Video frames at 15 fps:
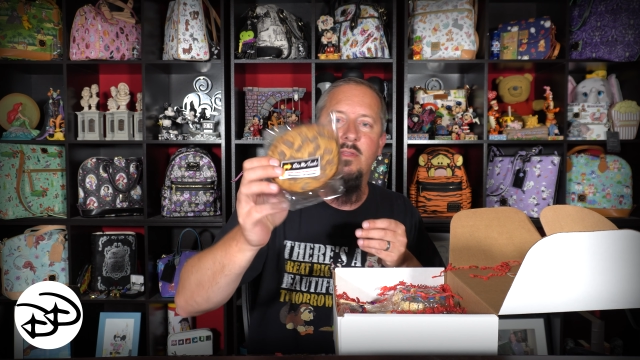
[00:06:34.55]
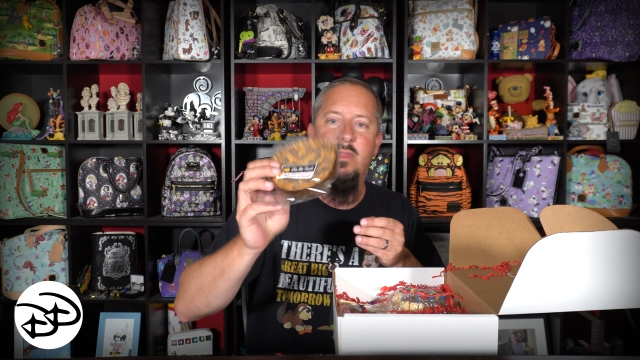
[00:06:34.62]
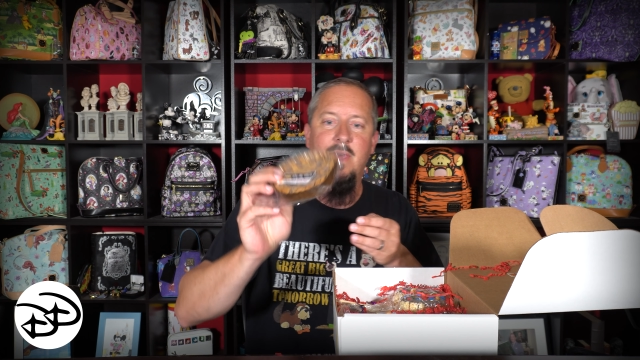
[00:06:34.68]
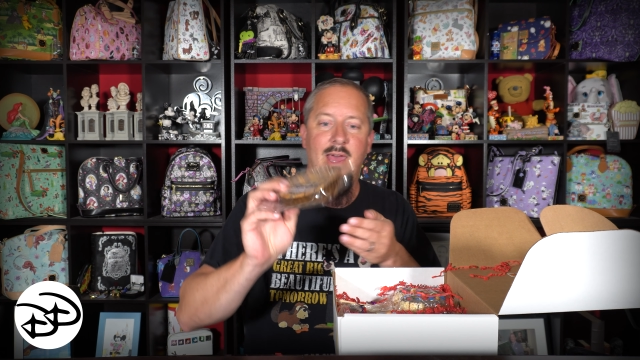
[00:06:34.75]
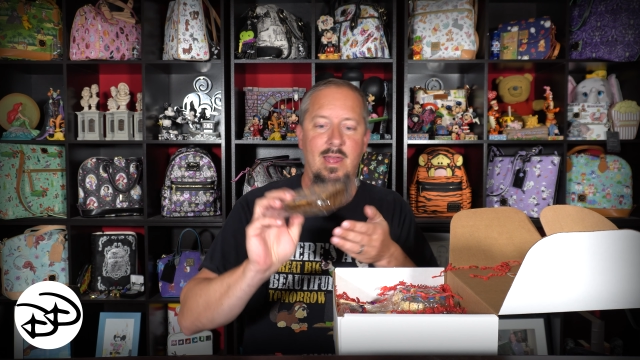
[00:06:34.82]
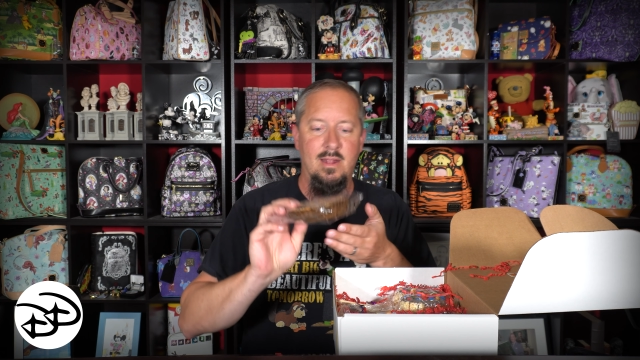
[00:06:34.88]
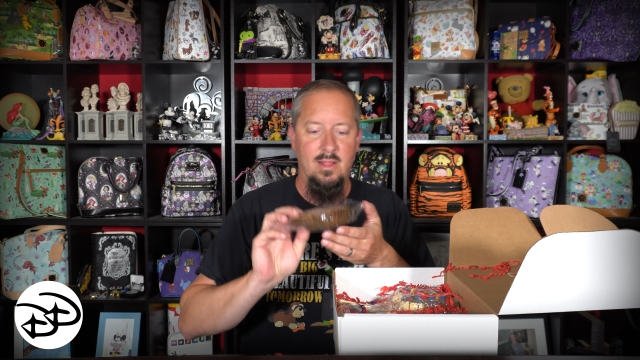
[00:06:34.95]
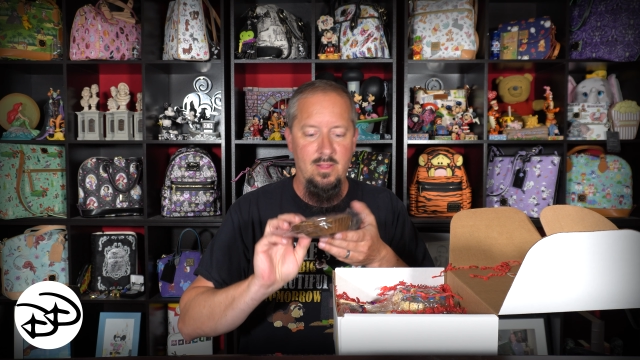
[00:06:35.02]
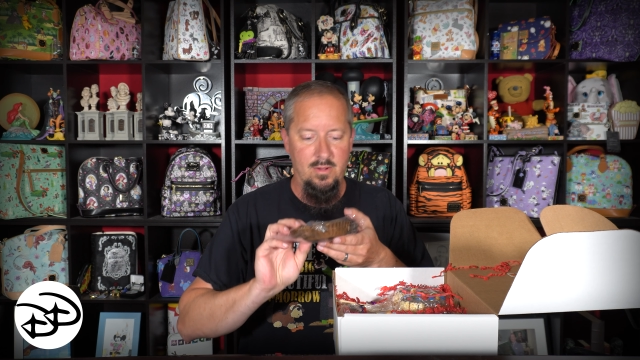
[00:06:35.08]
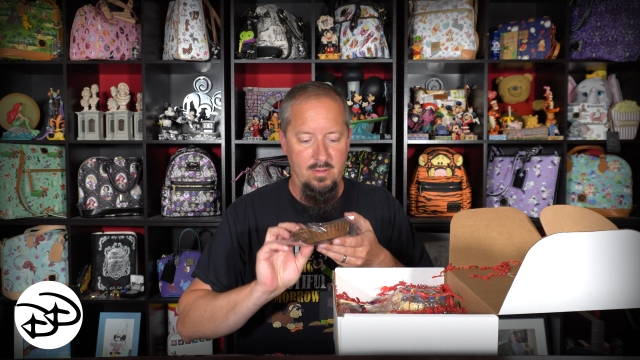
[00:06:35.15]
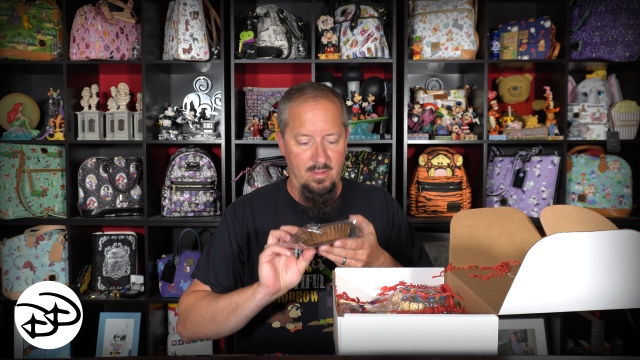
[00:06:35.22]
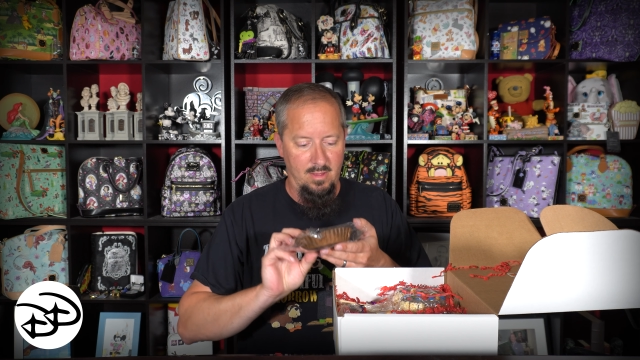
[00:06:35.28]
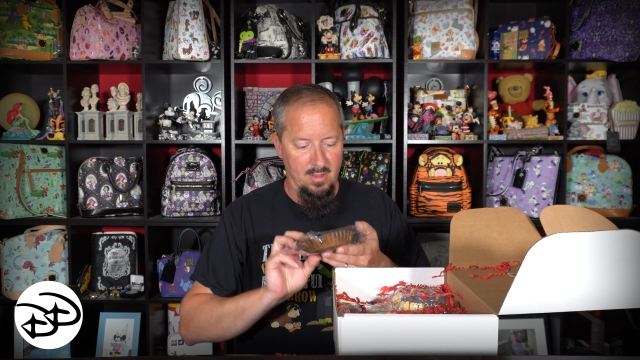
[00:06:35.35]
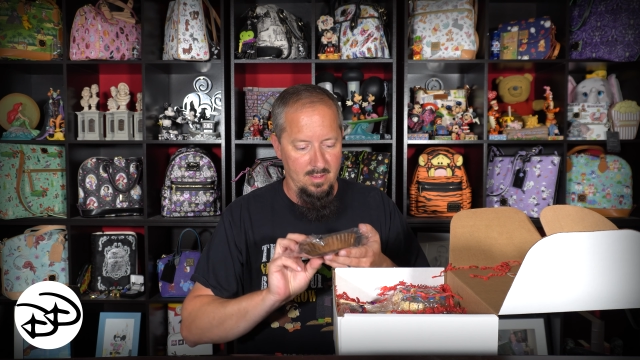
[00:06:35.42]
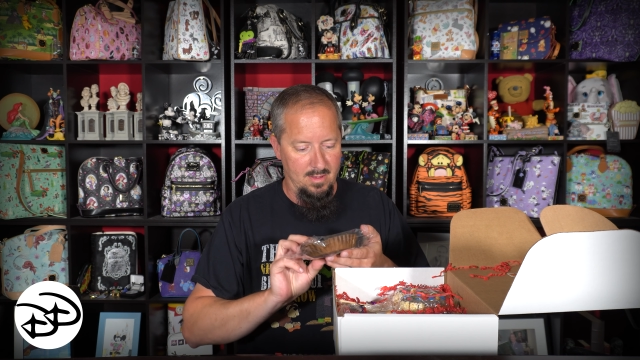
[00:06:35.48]
That
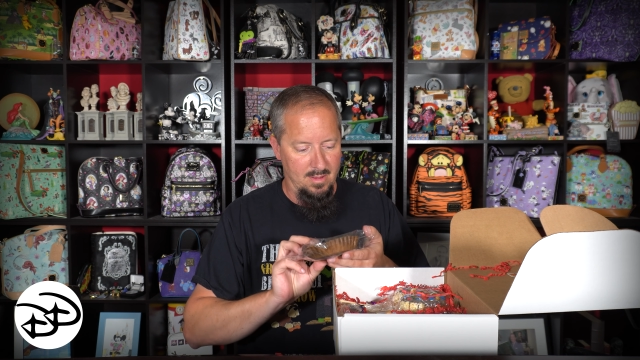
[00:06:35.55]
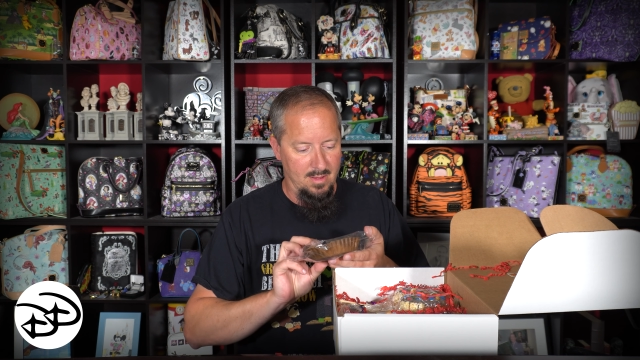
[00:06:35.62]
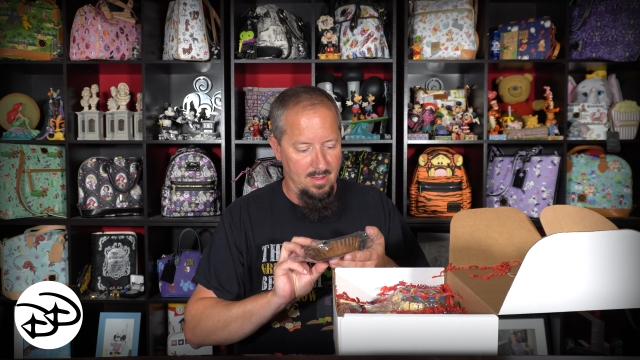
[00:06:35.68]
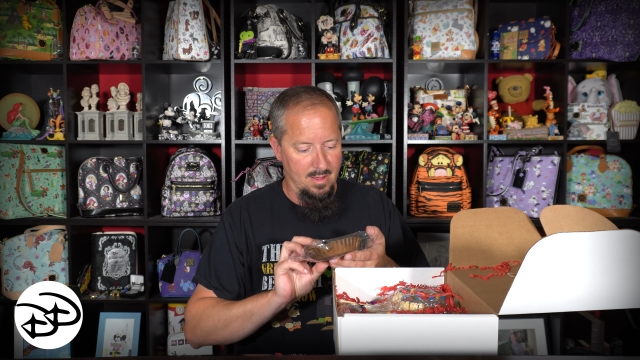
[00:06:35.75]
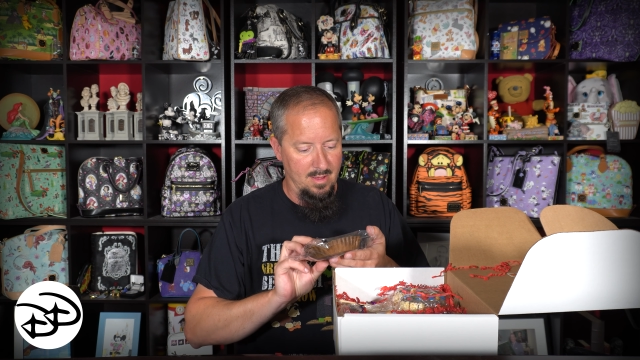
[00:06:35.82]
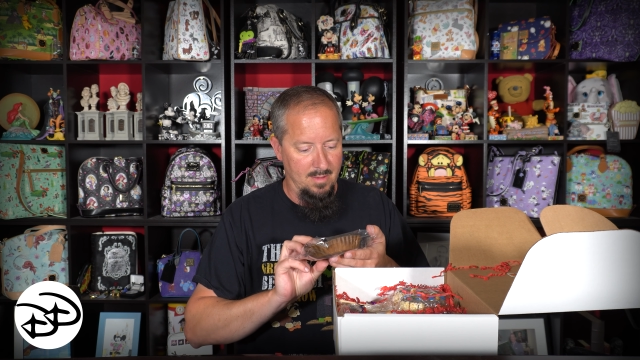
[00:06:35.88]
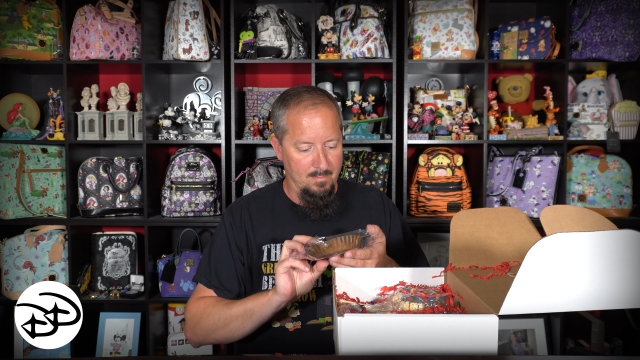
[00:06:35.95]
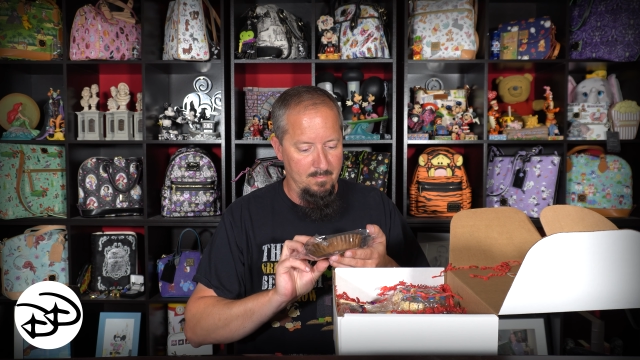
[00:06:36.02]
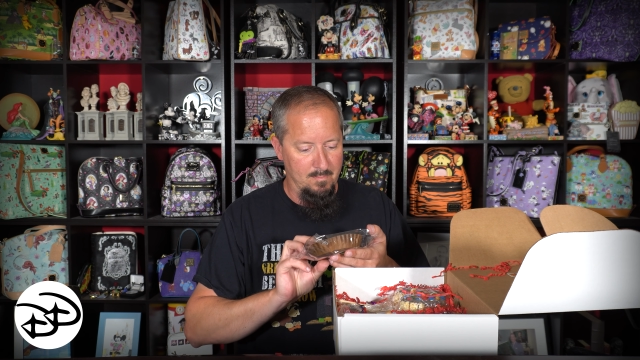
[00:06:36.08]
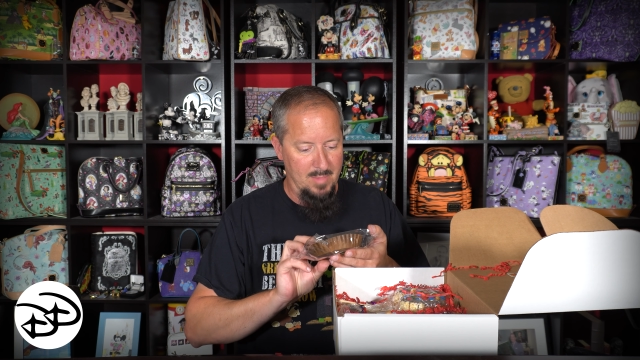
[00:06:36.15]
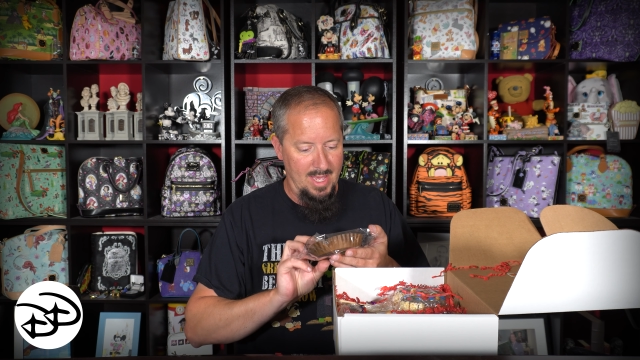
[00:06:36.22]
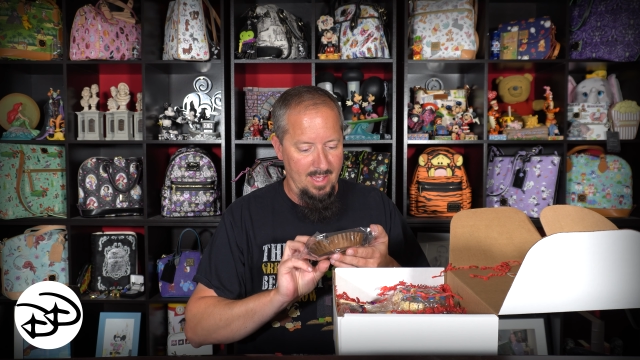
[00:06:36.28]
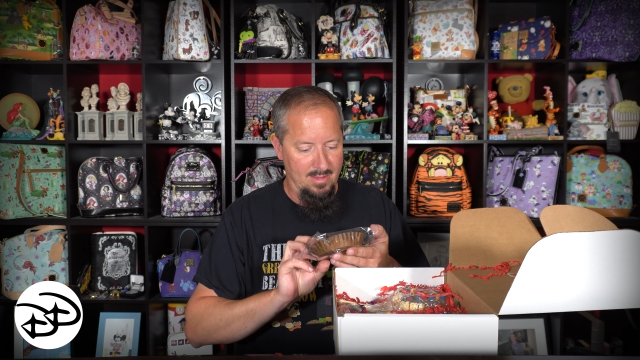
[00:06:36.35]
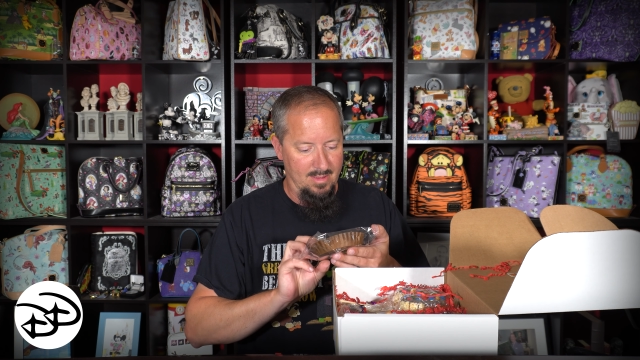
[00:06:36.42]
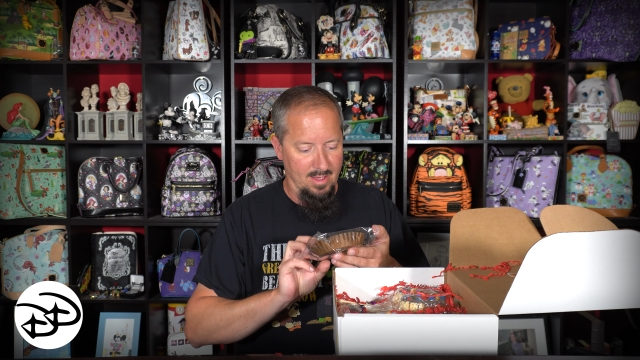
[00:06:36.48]
looks
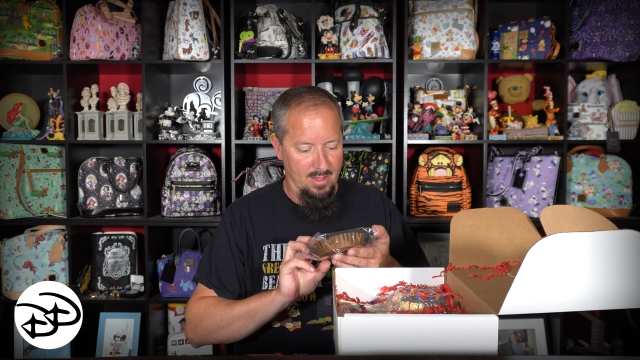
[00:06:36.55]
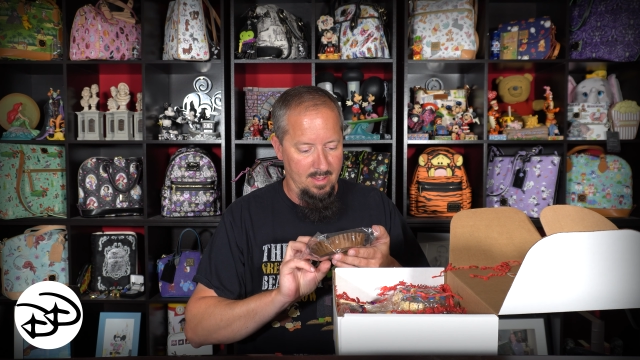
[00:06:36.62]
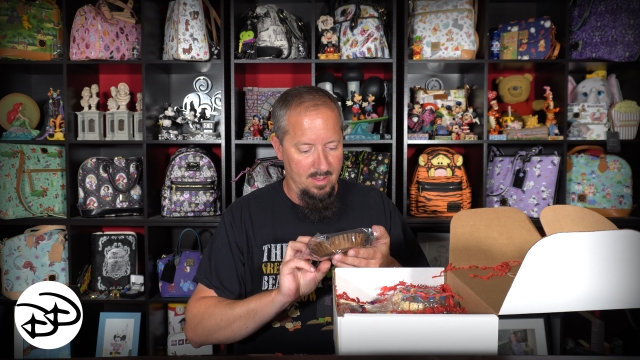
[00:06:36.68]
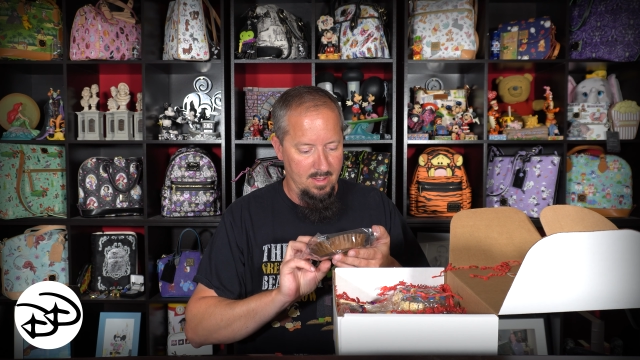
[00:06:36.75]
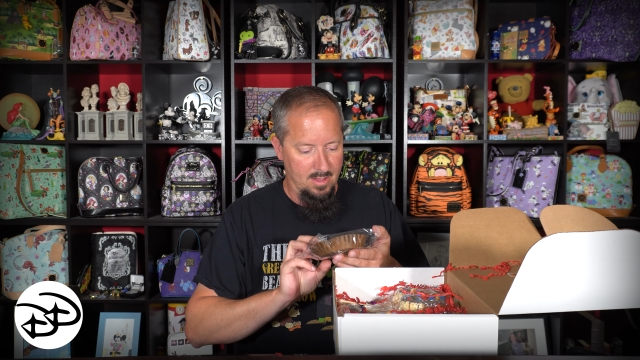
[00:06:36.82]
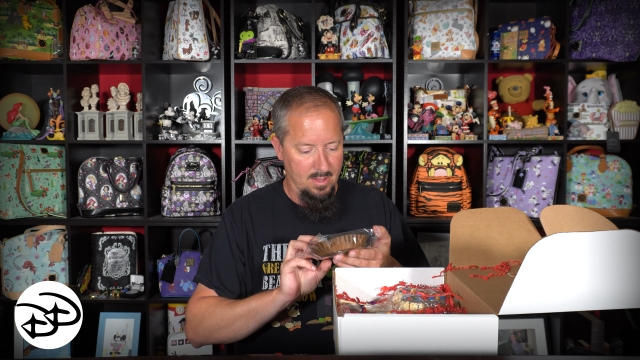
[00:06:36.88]
amazing.